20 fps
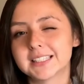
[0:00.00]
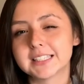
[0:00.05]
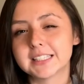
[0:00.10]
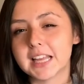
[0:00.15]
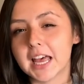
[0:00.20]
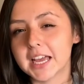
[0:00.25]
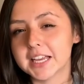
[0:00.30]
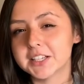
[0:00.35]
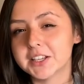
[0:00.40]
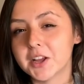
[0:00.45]

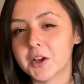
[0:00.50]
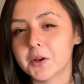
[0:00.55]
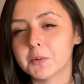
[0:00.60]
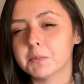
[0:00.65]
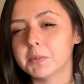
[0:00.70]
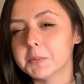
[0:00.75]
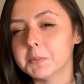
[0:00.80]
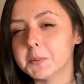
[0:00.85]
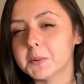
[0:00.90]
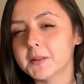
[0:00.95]
Side
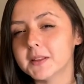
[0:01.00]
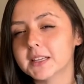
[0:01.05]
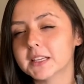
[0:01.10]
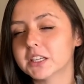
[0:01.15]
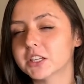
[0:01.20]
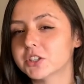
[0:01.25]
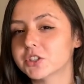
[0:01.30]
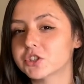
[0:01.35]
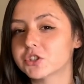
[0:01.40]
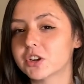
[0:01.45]
note, people in
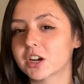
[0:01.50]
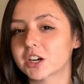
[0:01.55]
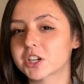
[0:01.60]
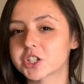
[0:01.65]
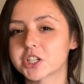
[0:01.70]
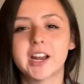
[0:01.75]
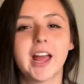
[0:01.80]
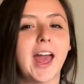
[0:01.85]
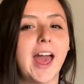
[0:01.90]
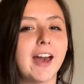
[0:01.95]

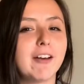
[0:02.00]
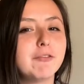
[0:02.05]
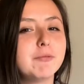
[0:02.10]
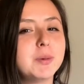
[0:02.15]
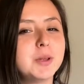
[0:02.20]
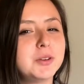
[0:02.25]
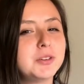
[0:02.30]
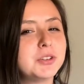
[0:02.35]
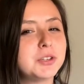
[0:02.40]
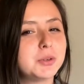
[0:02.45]
construction have
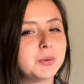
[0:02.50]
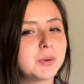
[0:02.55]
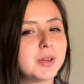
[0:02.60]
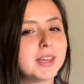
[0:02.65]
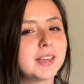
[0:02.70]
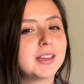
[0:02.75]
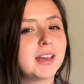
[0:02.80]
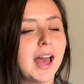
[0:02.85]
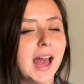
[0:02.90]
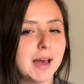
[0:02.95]
been
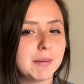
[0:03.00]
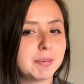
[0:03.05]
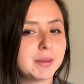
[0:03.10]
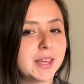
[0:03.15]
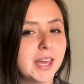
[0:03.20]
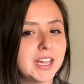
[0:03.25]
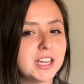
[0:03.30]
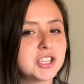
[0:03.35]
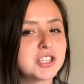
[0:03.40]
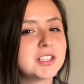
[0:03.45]
doing
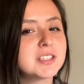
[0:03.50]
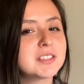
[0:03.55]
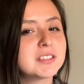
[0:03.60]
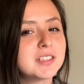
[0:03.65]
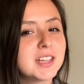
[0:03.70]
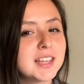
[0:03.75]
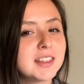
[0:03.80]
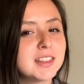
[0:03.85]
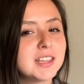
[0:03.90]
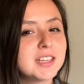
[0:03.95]
applications
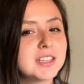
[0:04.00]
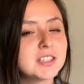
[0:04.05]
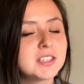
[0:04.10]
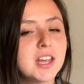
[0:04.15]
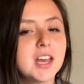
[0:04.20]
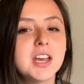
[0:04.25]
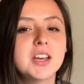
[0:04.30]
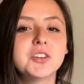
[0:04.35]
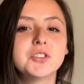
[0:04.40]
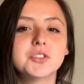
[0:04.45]
like this
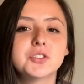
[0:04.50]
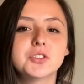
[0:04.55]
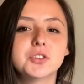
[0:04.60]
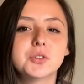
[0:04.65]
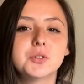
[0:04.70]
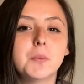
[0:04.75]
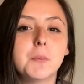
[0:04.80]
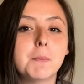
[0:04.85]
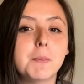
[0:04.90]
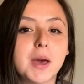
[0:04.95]

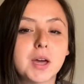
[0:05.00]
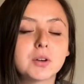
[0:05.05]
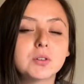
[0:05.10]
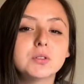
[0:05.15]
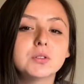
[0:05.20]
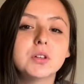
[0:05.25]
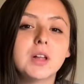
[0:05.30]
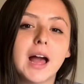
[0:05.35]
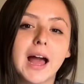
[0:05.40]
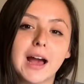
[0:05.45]
to
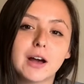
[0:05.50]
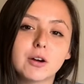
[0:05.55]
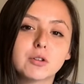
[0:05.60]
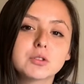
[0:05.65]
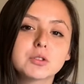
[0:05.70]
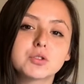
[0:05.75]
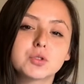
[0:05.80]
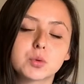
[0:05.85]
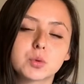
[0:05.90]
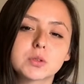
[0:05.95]
metal
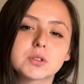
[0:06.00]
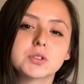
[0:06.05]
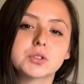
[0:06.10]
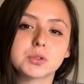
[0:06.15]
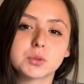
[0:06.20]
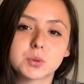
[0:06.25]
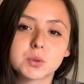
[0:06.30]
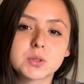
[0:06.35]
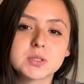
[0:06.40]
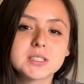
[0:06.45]
outdoor
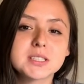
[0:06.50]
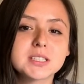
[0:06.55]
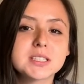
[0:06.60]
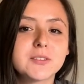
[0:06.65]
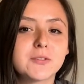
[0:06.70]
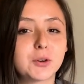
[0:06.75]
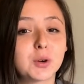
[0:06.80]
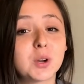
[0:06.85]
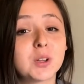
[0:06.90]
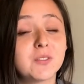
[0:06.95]
doors
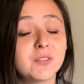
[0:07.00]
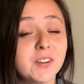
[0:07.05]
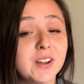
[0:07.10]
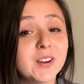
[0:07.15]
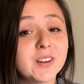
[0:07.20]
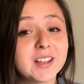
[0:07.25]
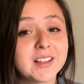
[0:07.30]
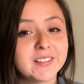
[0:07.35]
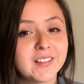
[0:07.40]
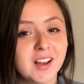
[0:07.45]
for a
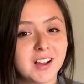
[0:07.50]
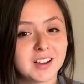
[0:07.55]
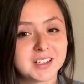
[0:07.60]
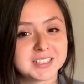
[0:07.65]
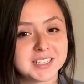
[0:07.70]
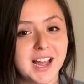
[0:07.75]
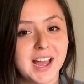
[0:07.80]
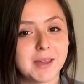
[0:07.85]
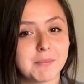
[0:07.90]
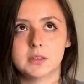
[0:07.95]
very long
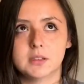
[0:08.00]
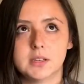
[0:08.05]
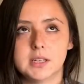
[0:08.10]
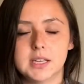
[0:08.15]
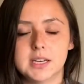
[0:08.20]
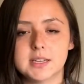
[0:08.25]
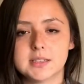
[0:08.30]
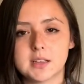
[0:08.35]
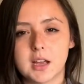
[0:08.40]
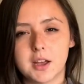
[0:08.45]
time.
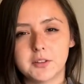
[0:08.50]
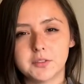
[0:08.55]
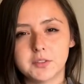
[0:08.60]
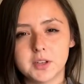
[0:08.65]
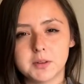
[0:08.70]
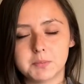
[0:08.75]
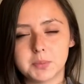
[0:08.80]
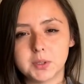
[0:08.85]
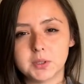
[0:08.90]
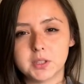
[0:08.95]
It is
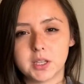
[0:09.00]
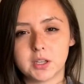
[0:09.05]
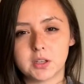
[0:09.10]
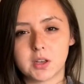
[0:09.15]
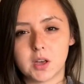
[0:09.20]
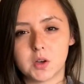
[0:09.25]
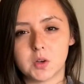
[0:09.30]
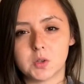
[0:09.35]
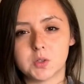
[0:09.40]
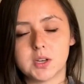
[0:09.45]
often
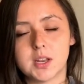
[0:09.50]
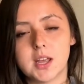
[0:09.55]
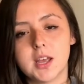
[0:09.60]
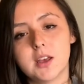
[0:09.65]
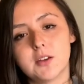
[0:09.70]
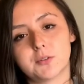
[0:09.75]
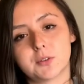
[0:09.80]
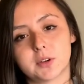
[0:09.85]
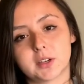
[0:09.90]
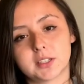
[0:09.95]
building code
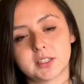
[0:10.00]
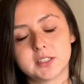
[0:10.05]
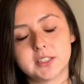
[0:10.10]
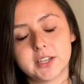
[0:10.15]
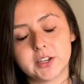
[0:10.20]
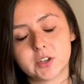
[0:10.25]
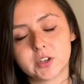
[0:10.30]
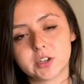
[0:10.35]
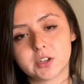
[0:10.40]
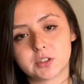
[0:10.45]
for
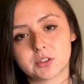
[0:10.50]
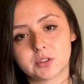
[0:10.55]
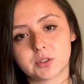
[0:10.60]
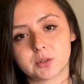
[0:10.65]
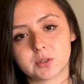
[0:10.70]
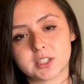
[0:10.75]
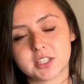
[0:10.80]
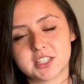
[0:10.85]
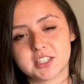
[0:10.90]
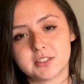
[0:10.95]
exterior
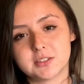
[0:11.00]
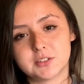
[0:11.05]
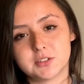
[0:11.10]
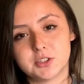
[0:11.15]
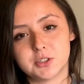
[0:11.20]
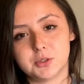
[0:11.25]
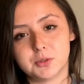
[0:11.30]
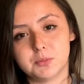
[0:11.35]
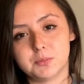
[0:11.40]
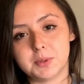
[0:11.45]
doors
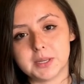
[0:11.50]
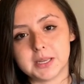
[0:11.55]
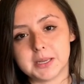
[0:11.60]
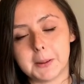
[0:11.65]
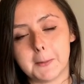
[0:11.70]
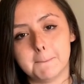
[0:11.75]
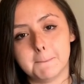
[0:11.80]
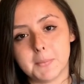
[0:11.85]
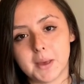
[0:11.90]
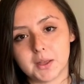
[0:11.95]
to
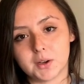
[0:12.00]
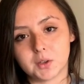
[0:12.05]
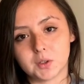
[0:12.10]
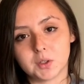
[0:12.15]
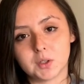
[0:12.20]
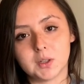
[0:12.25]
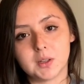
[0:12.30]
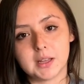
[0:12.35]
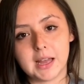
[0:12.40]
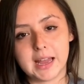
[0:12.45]
be
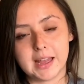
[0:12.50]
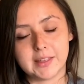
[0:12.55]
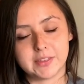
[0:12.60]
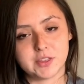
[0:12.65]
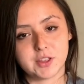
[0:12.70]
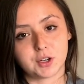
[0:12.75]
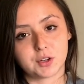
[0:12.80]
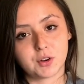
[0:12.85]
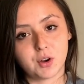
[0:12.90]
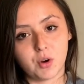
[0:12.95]
metal at
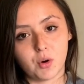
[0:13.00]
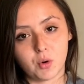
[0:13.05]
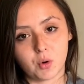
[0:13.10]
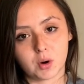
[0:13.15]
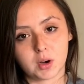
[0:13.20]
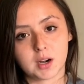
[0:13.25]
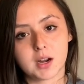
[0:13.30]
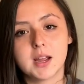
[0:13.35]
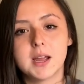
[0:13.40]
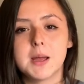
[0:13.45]
their
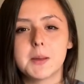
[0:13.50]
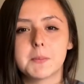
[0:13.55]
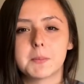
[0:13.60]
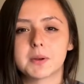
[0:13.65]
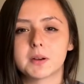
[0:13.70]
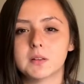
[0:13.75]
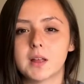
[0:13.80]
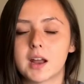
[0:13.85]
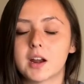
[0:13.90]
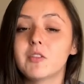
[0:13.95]
core,
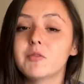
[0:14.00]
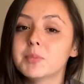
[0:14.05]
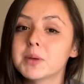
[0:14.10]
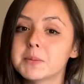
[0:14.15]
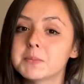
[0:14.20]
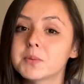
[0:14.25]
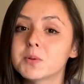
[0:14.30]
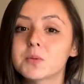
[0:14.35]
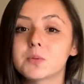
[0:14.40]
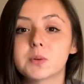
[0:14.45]
but a lot of
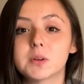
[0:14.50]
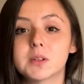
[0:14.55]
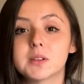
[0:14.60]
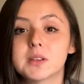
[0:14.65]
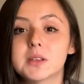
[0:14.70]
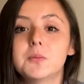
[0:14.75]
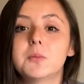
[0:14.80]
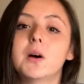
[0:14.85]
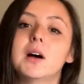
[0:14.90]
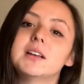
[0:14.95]
people
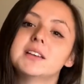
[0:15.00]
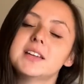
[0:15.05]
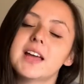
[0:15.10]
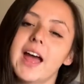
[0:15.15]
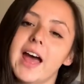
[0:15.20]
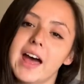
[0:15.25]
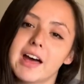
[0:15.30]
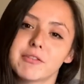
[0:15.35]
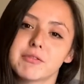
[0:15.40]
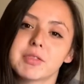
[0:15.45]
really want to
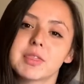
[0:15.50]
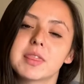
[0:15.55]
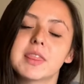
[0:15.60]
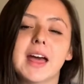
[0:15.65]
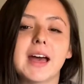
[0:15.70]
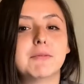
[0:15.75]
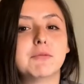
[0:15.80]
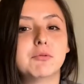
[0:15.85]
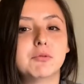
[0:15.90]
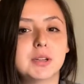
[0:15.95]
have
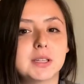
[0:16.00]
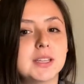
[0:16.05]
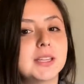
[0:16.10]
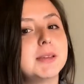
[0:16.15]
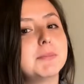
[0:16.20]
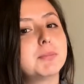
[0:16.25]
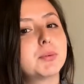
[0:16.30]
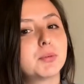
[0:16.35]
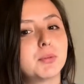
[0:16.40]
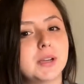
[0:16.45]
that
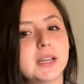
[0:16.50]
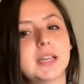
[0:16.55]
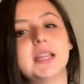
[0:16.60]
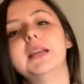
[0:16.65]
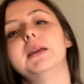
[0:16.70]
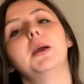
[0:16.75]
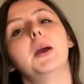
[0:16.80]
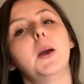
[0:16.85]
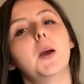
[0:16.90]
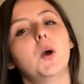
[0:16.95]
really
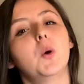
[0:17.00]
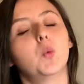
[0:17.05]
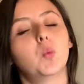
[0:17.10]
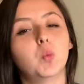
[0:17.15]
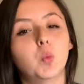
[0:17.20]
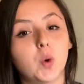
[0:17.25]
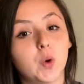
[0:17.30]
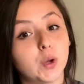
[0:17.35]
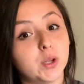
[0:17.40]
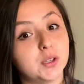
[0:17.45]
pretty
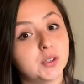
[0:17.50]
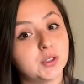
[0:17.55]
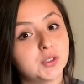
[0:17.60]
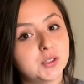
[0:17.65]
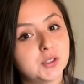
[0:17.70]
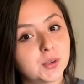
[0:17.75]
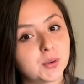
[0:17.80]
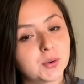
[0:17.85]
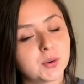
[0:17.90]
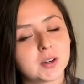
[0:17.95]
wood
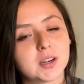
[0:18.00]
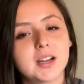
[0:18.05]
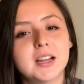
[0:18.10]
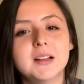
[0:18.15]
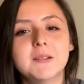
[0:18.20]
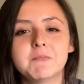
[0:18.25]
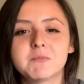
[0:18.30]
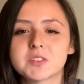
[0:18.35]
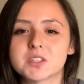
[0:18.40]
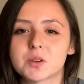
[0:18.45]
door.
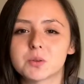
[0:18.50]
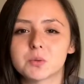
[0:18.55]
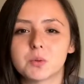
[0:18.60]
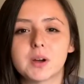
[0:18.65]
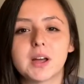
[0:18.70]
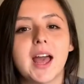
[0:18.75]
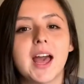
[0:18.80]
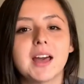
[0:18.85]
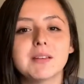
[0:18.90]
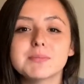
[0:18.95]
So
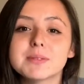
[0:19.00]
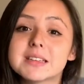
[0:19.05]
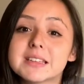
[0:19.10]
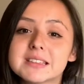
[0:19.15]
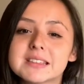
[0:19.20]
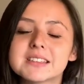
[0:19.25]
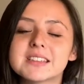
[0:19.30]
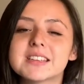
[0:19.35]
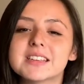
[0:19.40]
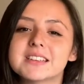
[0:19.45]
what
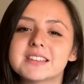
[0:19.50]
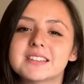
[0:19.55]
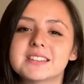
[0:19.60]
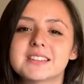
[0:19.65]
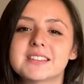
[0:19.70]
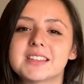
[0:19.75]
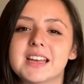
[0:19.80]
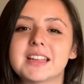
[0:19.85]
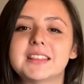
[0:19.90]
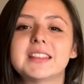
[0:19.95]
happens
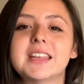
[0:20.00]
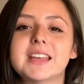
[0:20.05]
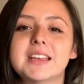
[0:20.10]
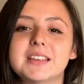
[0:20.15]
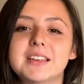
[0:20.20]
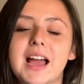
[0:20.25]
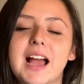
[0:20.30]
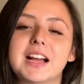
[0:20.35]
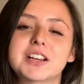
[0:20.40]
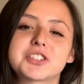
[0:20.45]
is that
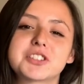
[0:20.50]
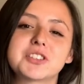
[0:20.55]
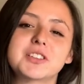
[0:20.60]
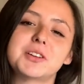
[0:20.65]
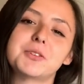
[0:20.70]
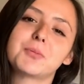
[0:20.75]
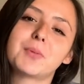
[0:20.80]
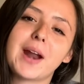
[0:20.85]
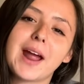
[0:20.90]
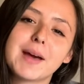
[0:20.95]
they
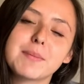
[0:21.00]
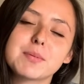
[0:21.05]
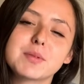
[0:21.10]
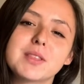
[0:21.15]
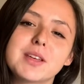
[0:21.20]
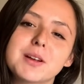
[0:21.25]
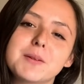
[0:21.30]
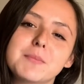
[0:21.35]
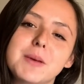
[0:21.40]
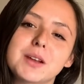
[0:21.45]
actually wrap
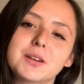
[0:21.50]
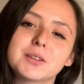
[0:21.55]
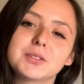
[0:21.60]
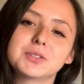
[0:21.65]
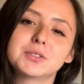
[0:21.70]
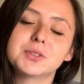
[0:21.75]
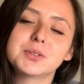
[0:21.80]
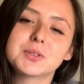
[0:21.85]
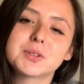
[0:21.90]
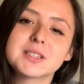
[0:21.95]
their
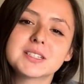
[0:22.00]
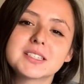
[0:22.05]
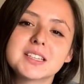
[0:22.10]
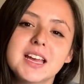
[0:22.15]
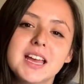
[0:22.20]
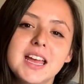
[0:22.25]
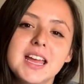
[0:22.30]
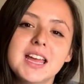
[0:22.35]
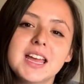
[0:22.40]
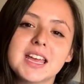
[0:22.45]
metal doors
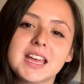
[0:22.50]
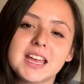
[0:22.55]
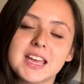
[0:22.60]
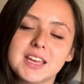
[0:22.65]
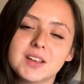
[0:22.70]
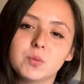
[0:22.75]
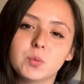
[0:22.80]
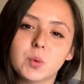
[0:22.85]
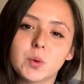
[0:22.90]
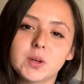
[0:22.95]

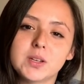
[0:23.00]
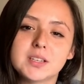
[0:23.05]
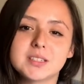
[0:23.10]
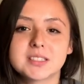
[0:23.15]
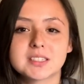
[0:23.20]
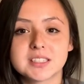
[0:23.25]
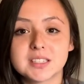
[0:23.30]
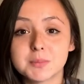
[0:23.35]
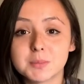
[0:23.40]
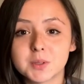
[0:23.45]
in wood
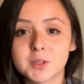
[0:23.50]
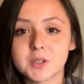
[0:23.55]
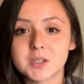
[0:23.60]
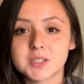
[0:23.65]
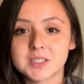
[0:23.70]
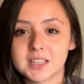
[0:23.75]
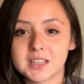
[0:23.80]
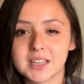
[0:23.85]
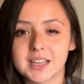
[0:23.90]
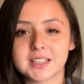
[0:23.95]
similar
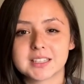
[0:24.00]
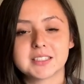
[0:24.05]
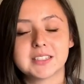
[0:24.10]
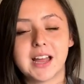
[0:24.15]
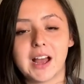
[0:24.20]
to this.